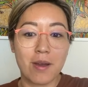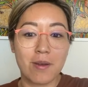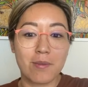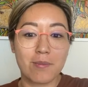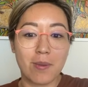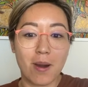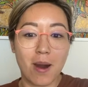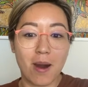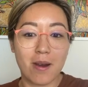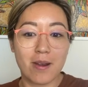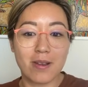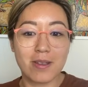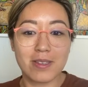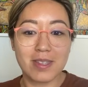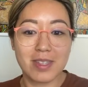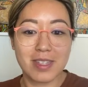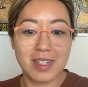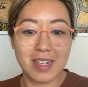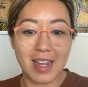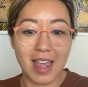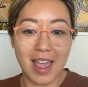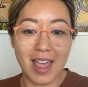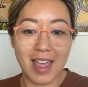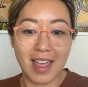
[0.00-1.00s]

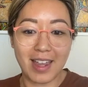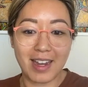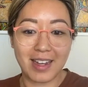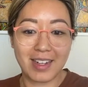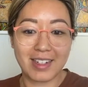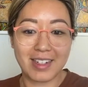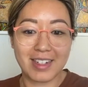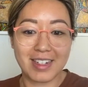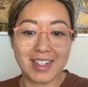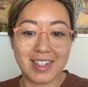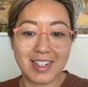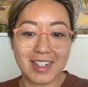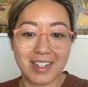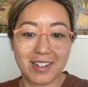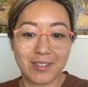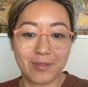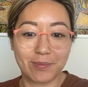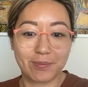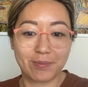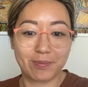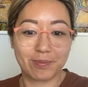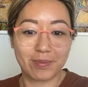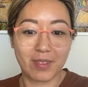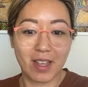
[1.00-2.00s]
post and
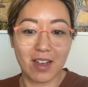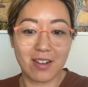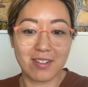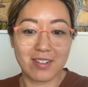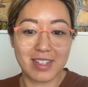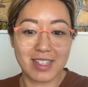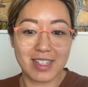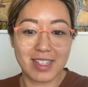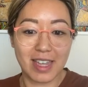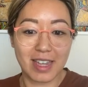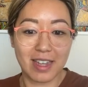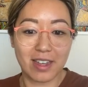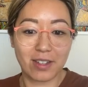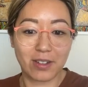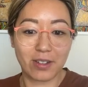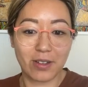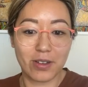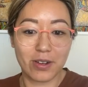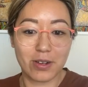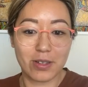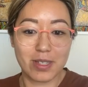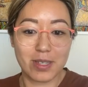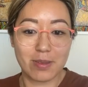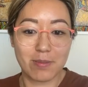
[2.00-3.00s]
I'll just say hello
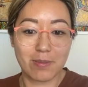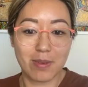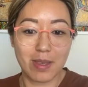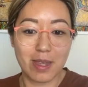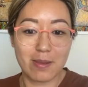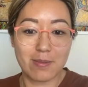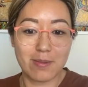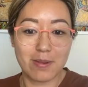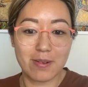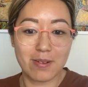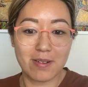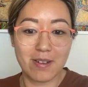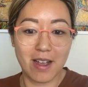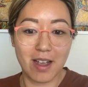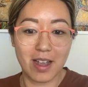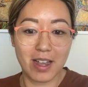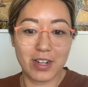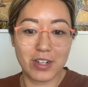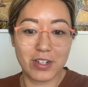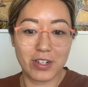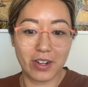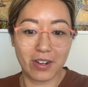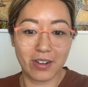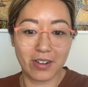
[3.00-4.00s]
to some people. Hi,
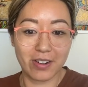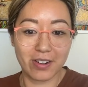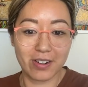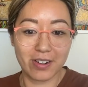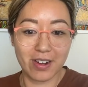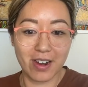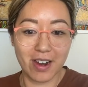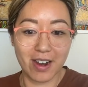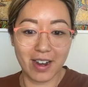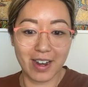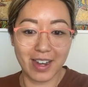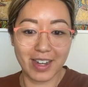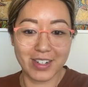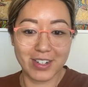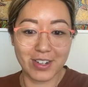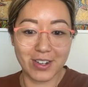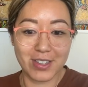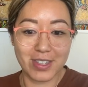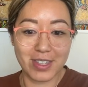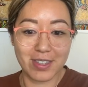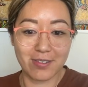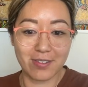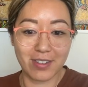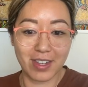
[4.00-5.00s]
Joe. Hi,
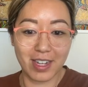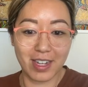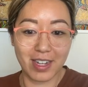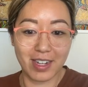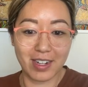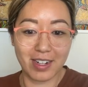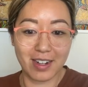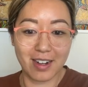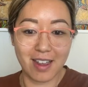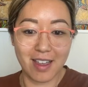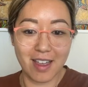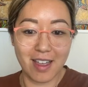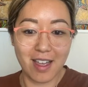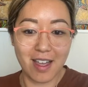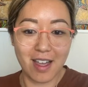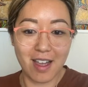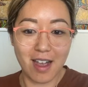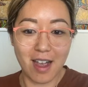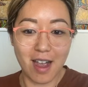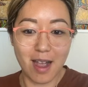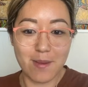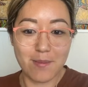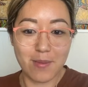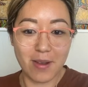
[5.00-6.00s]
Josephine.
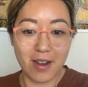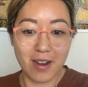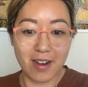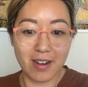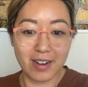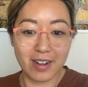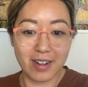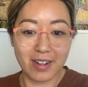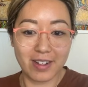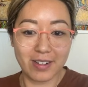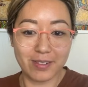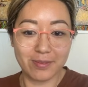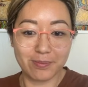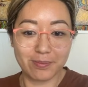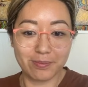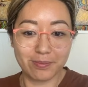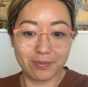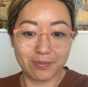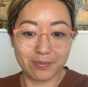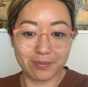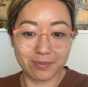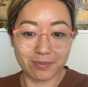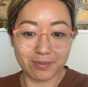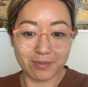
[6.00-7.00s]
Hi, Byron.
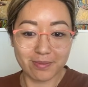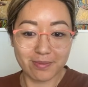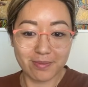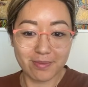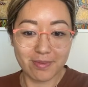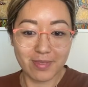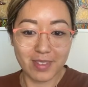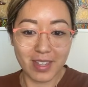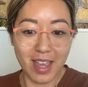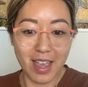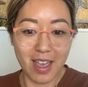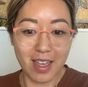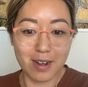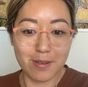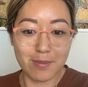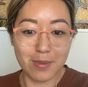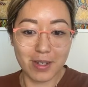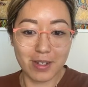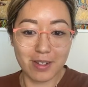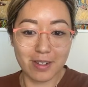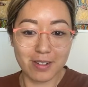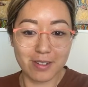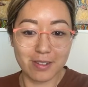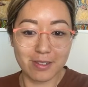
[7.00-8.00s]

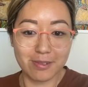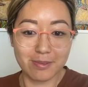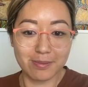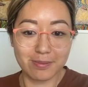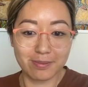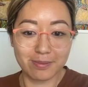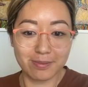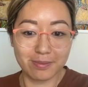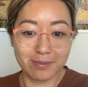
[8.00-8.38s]
Annabelle.